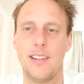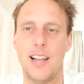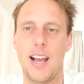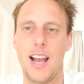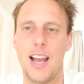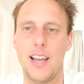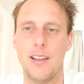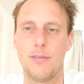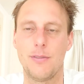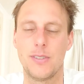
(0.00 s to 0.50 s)

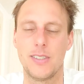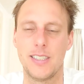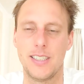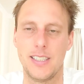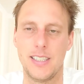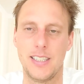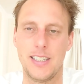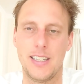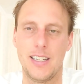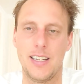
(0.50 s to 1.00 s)

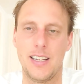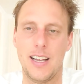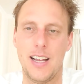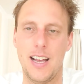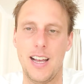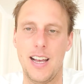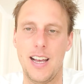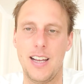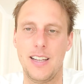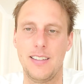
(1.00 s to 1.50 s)

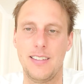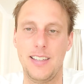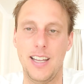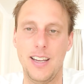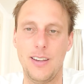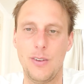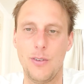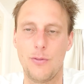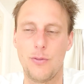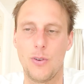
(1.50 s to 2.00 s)
life.
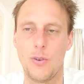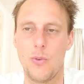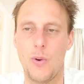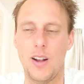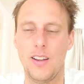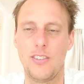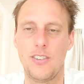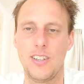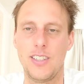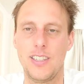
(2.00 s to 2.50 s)
Thank you for
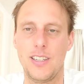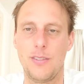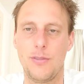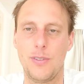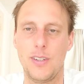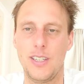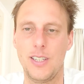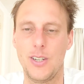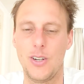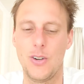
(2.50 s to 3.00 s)
watching this
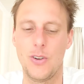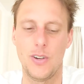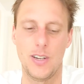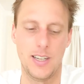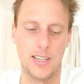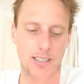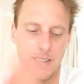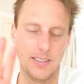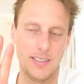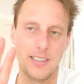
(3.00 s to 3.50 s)

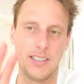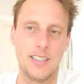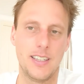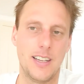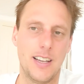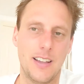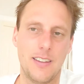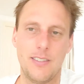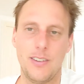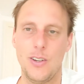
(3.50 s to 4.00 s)
video and
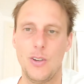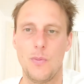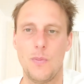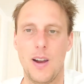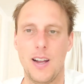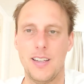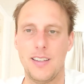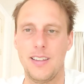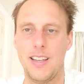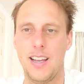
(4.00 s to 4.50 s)
see you by